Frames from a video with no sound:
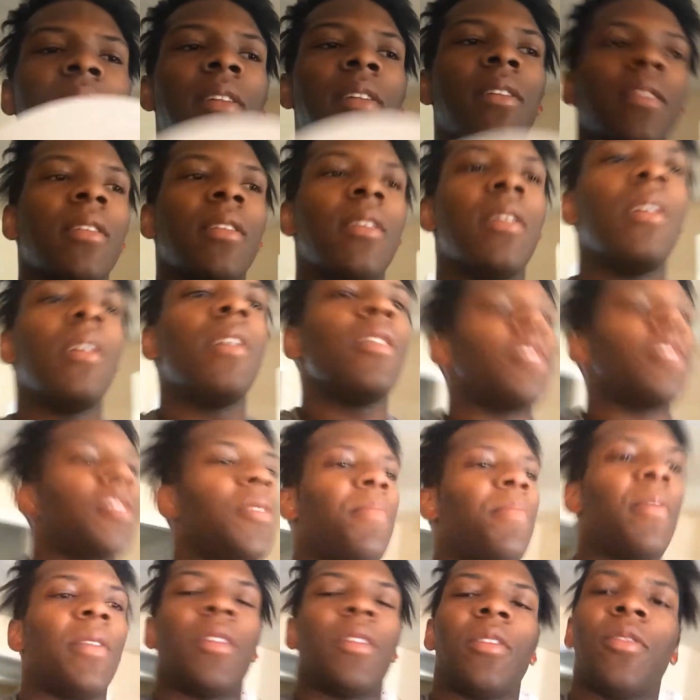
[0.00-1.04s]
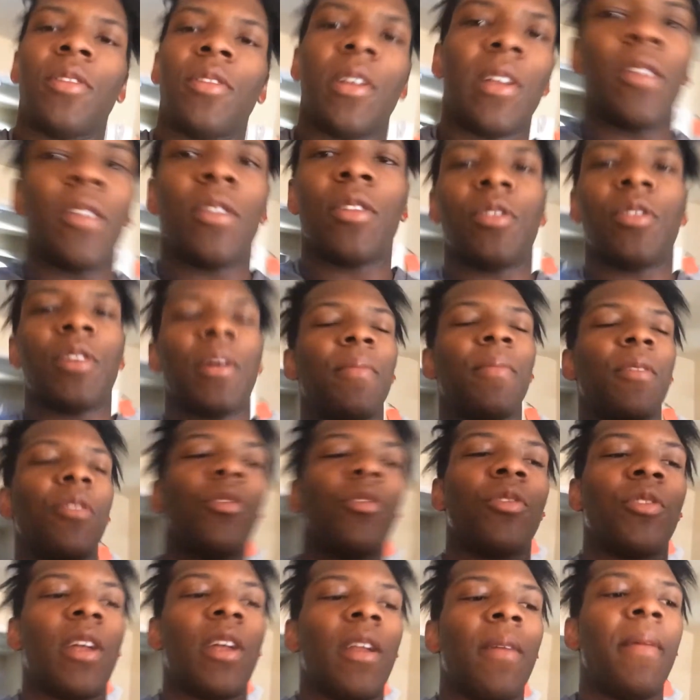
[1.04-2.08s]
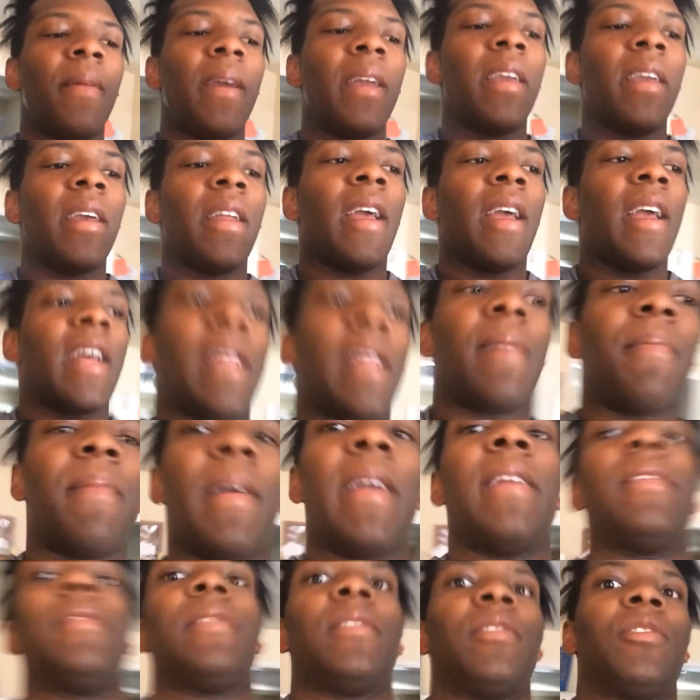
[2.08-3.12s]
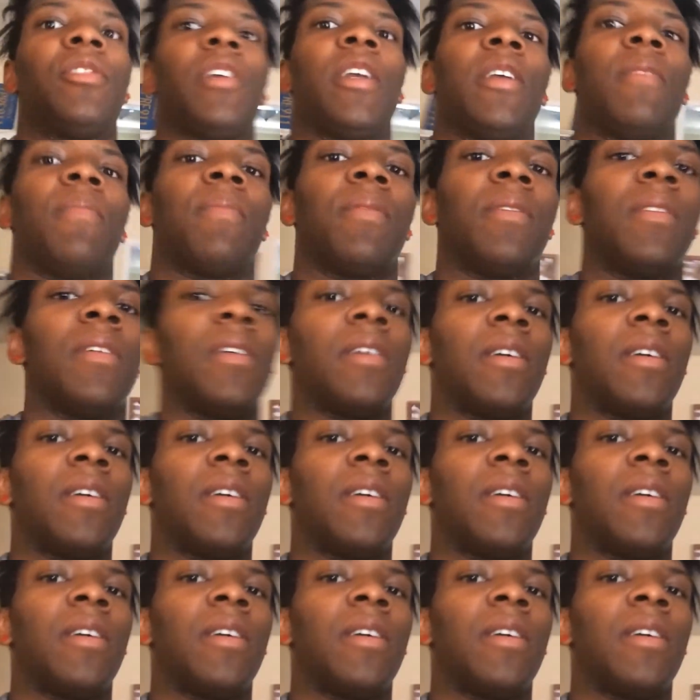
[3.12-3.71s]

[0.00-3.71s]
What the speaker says: Probably honestly do always use the same exact